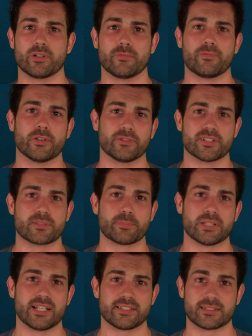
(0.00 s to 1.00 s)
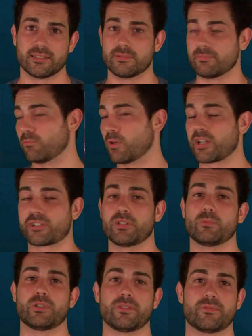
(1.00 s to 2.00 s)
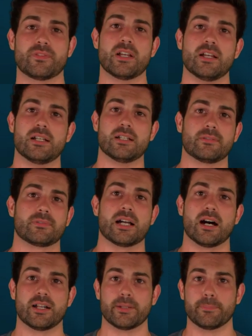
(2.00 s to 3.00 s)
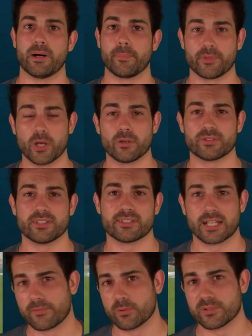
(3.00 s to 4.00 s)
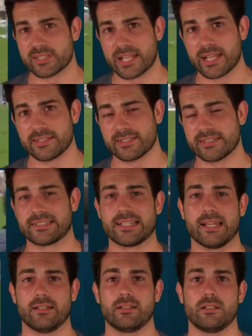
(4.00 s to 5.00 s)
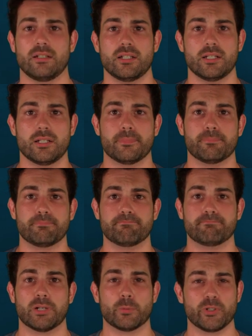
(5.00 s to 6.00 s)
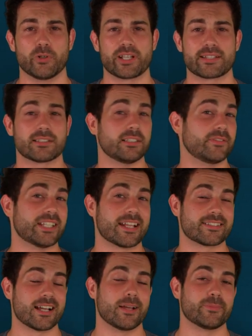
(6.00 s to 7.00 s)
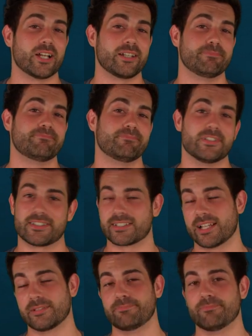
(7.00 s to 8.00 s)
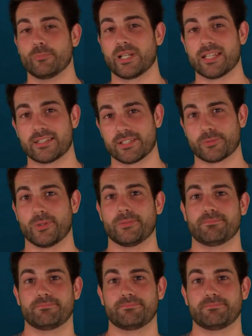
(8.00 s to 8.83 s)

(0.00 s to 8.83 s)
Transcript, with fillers: would have filled its place and Russia would have gone and pumped those into everyone's hands instead. But we don't get to live in that timeline. Instead, we get this one.